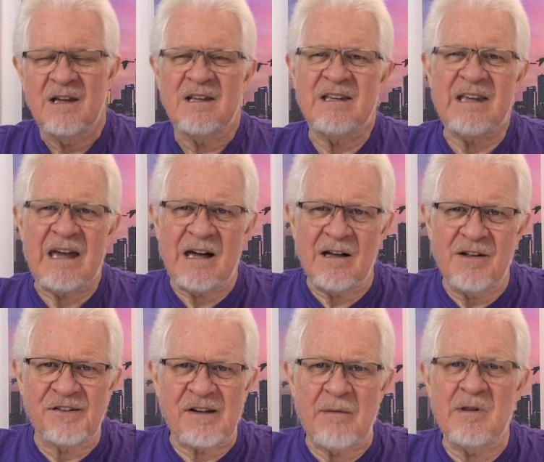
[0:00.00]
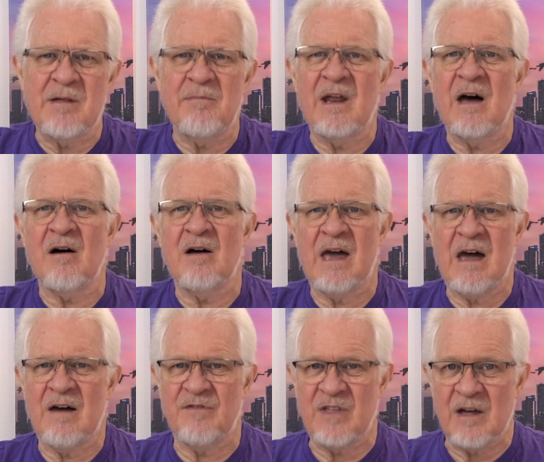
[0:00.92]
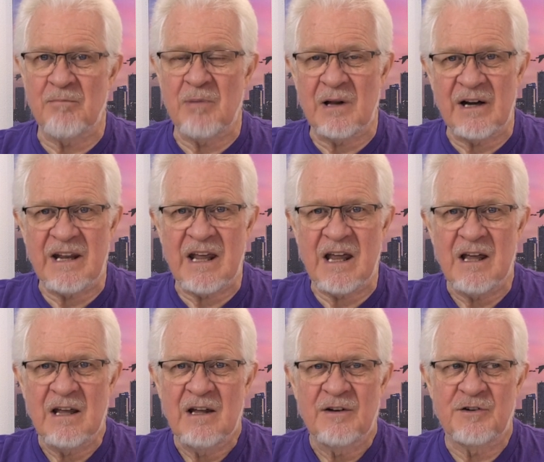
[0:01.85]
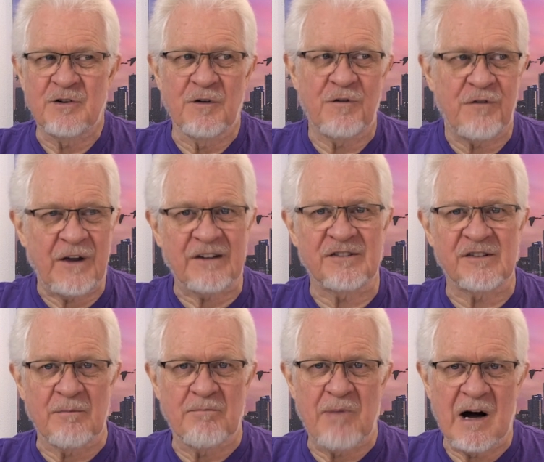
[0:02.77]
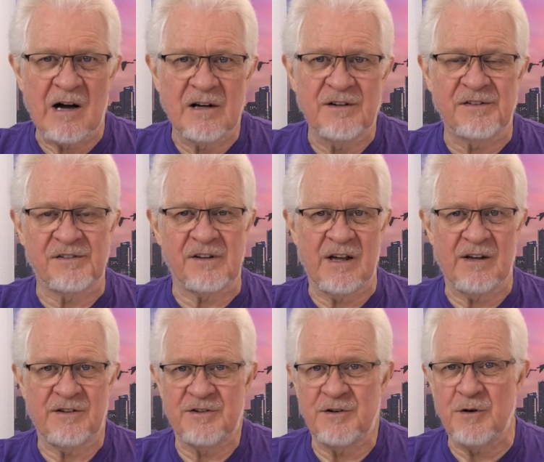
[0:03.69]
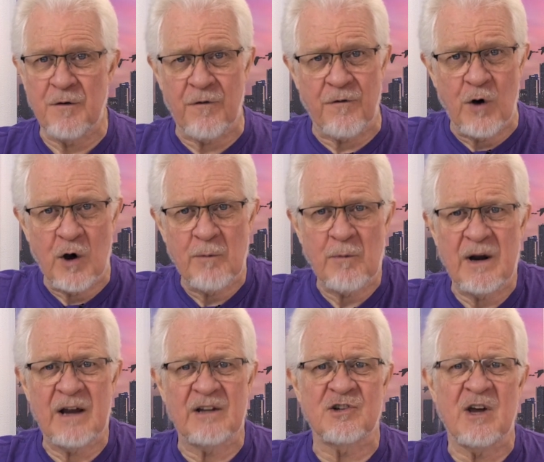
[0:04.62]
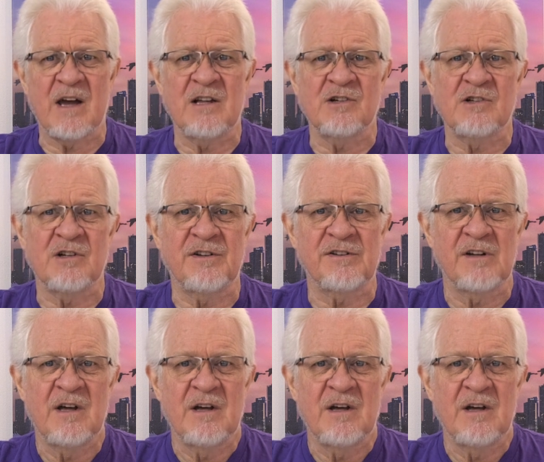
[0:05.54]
Yeah, some of them now have the ability to fix bugs and to do firmware changes